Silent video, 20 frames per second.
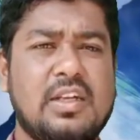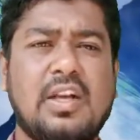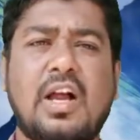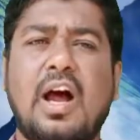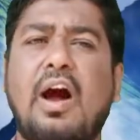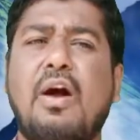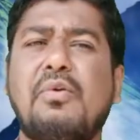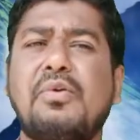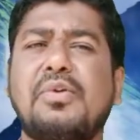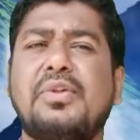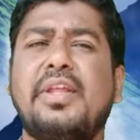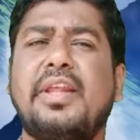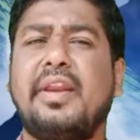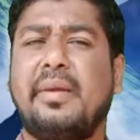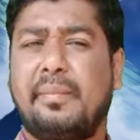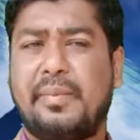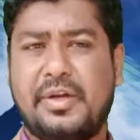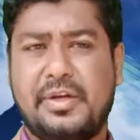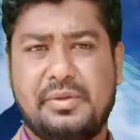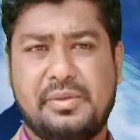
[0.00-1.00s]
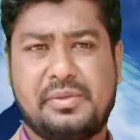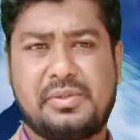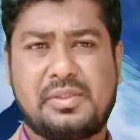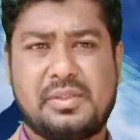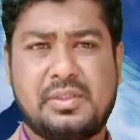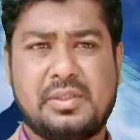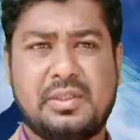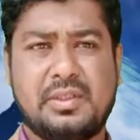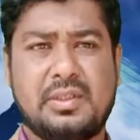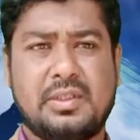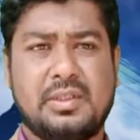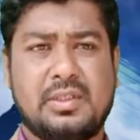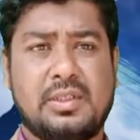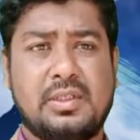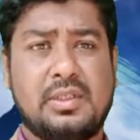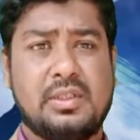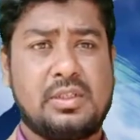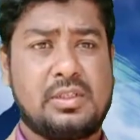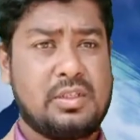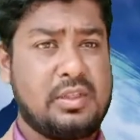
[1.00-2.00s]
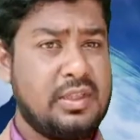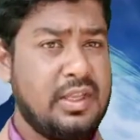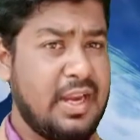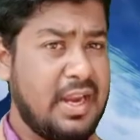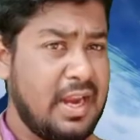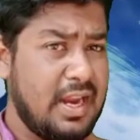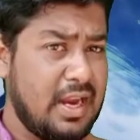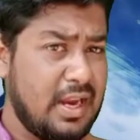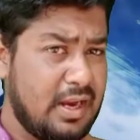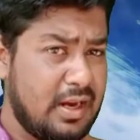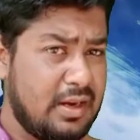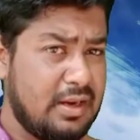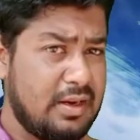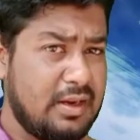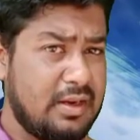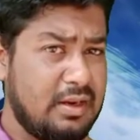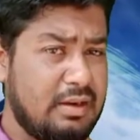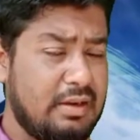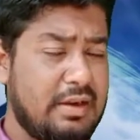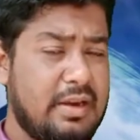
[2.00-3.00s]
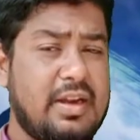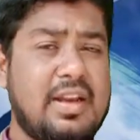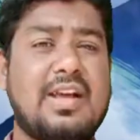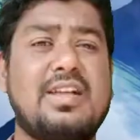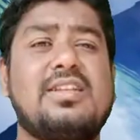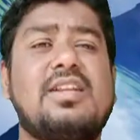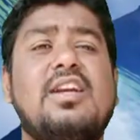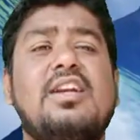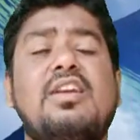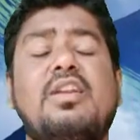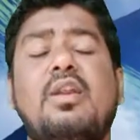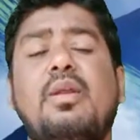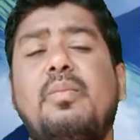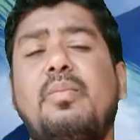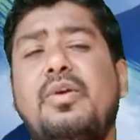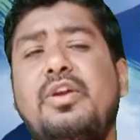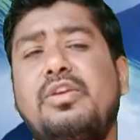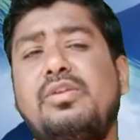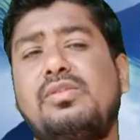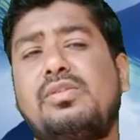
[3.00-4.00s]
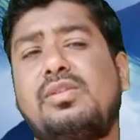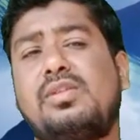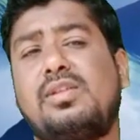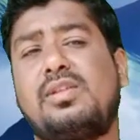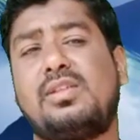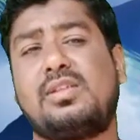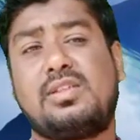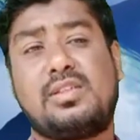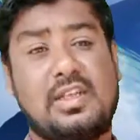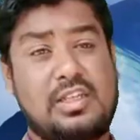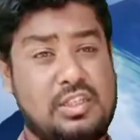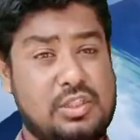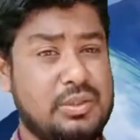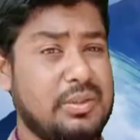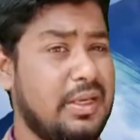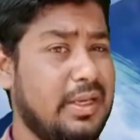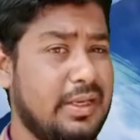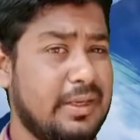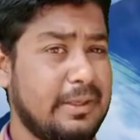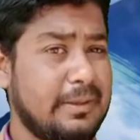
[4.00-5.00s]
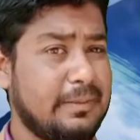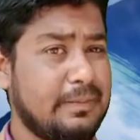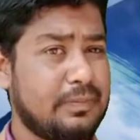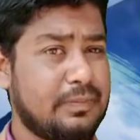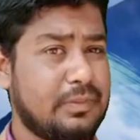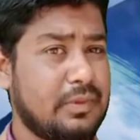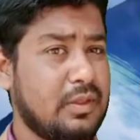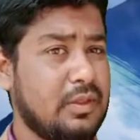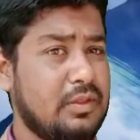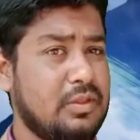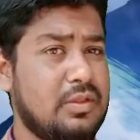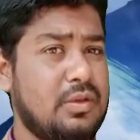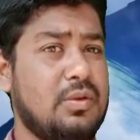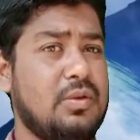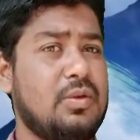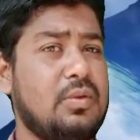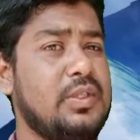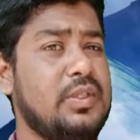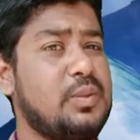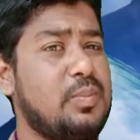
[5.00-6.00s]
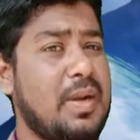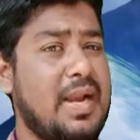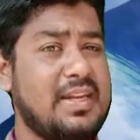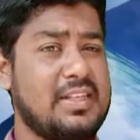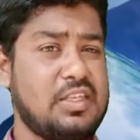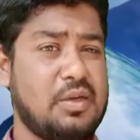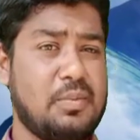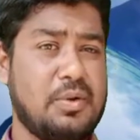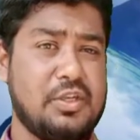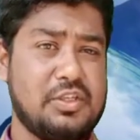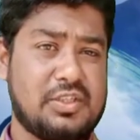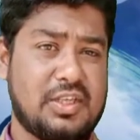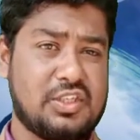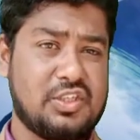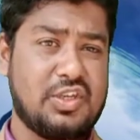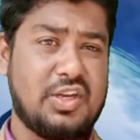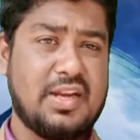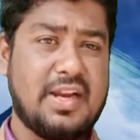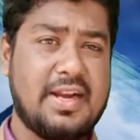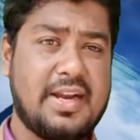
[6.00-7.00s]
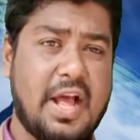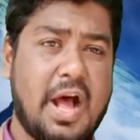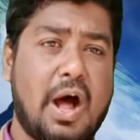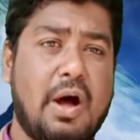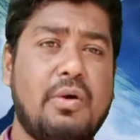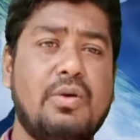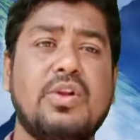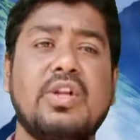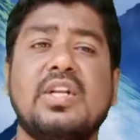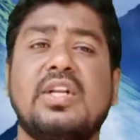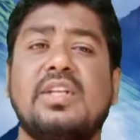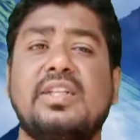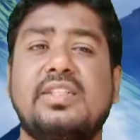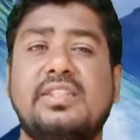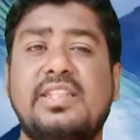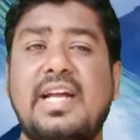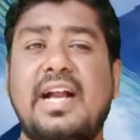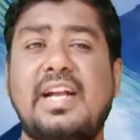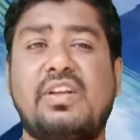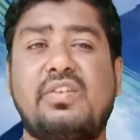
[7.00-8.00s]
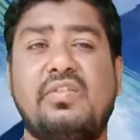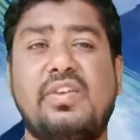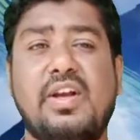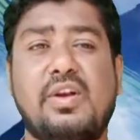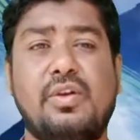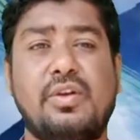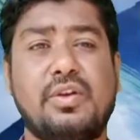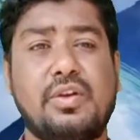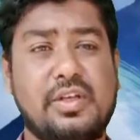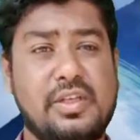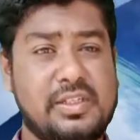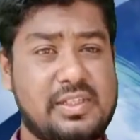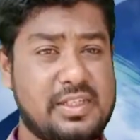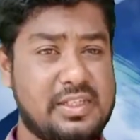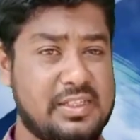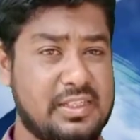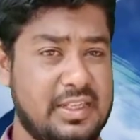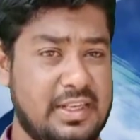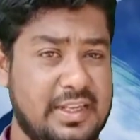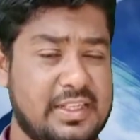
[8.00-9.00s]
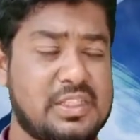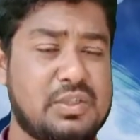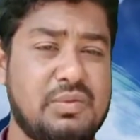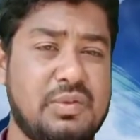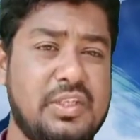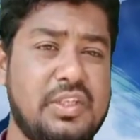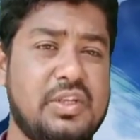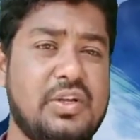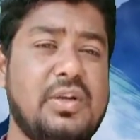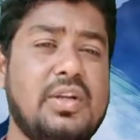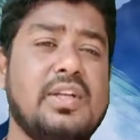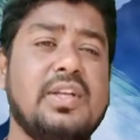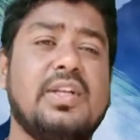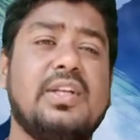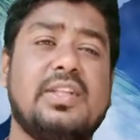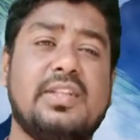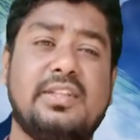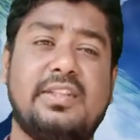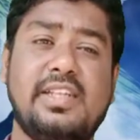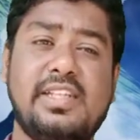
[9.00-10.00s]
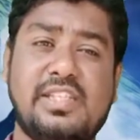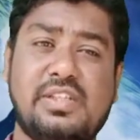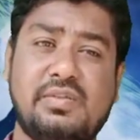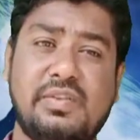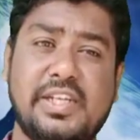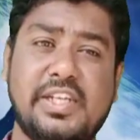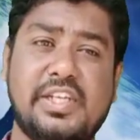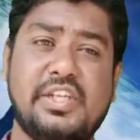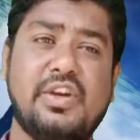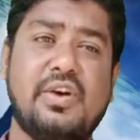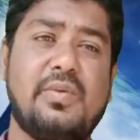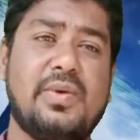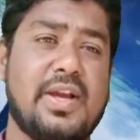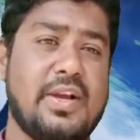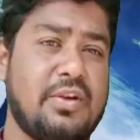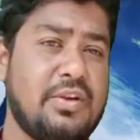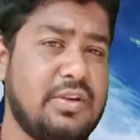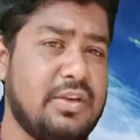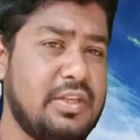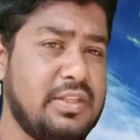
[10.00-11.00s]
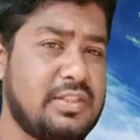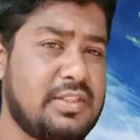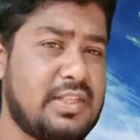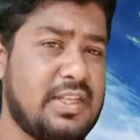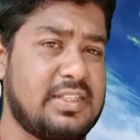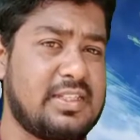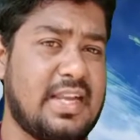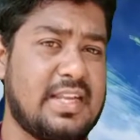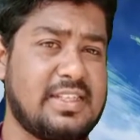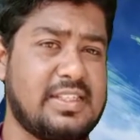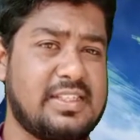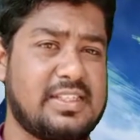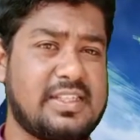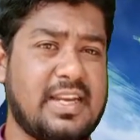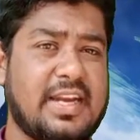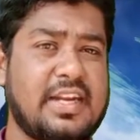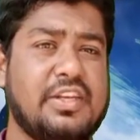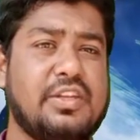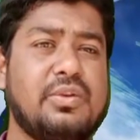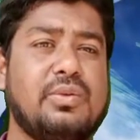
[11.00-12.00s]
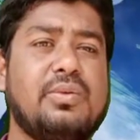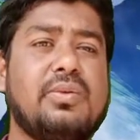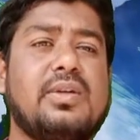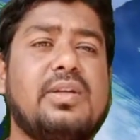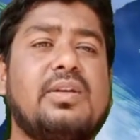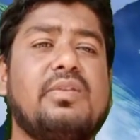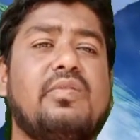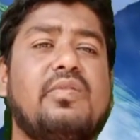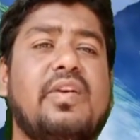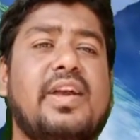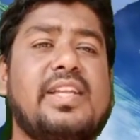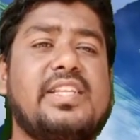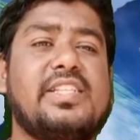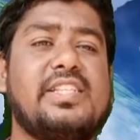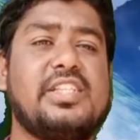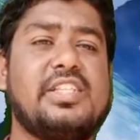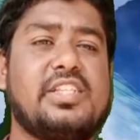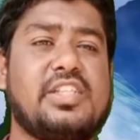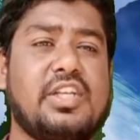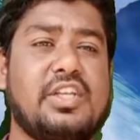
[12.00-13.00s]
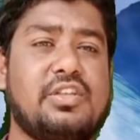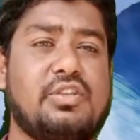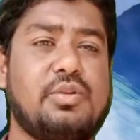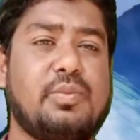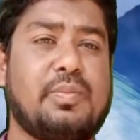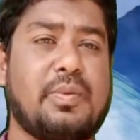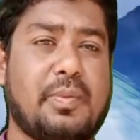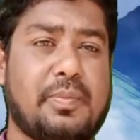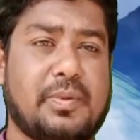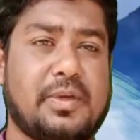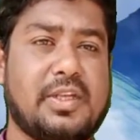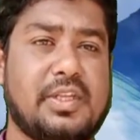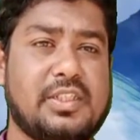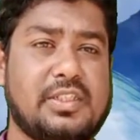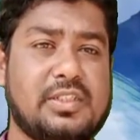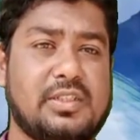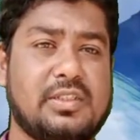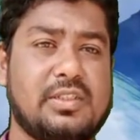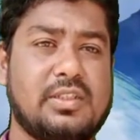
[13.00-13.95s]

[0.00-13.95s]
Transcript: How do they reproduce? So they doesn't reproduce sexually. So plants reproduce sexually and how, that we are going to discuss in the next video. This video we are going to discuss, as I said you, vegetative propagation.